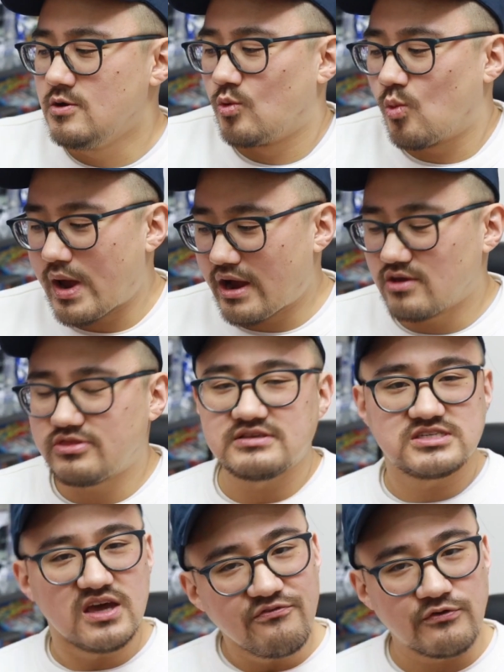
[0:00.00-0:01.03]
Where the
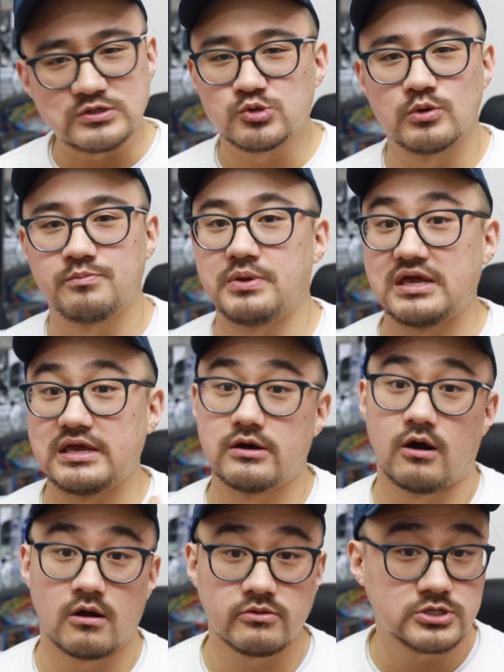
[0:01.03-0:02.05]
difference would be
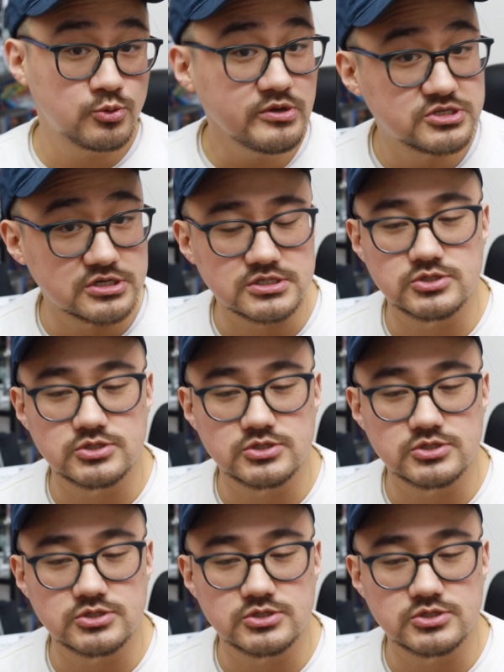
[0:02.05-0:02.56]
are the switches.